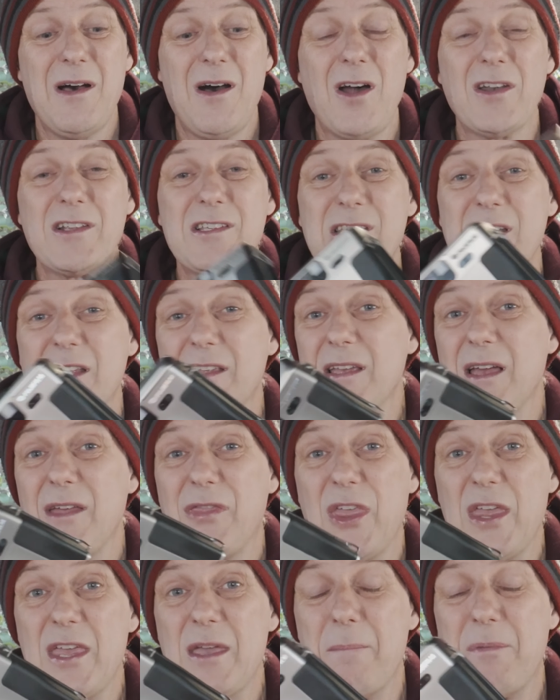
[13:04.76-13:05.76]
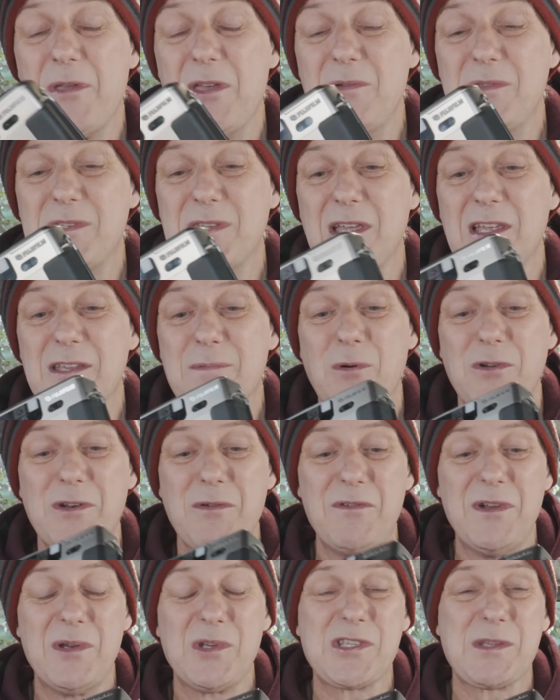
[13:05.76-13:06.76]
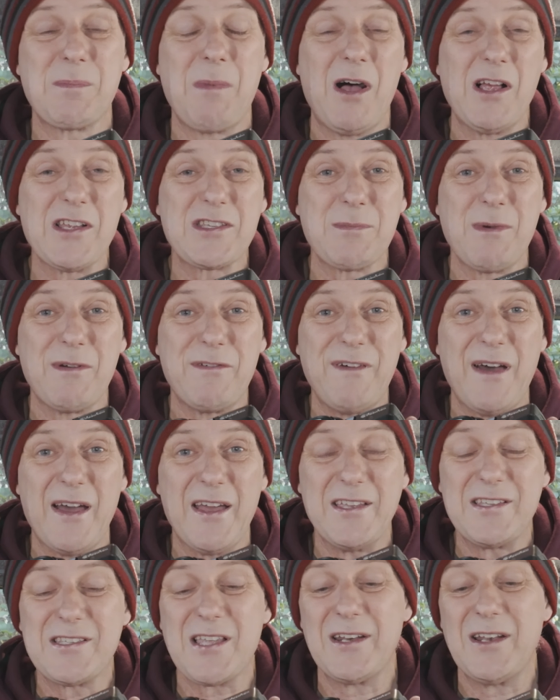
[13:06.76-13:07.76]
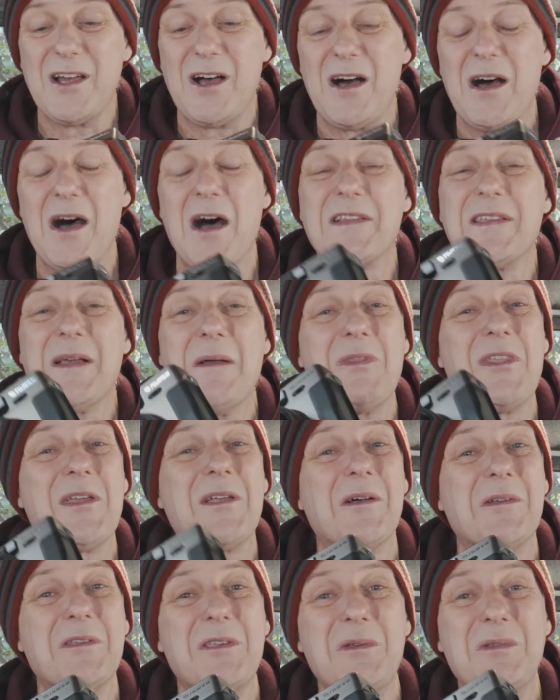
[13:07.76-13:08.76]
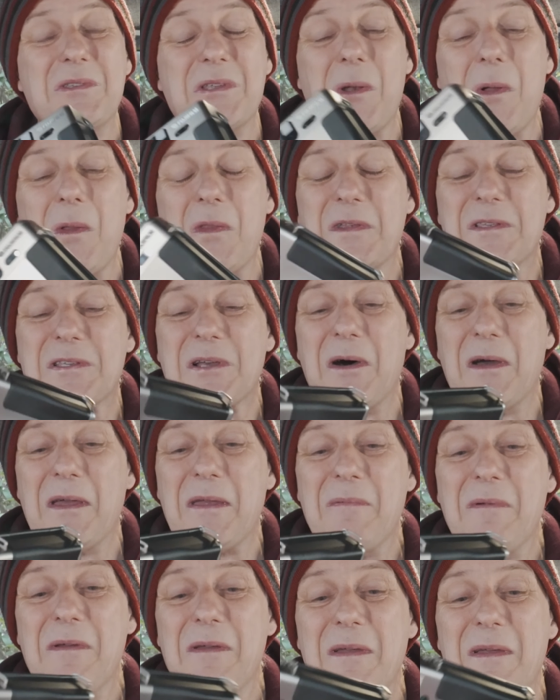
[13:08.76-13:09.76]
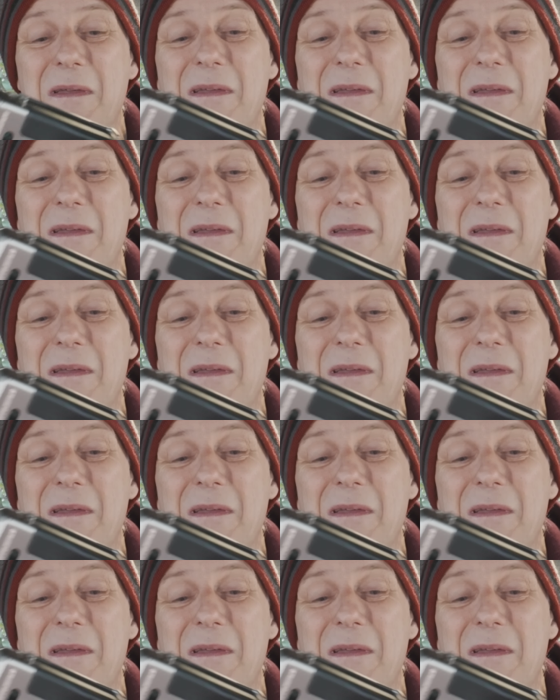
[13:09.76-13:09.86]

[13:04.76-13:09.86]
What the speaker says: Honestly, a thing of beauty. It's brought a real smile to my face, and I don't think I'll use it all the time.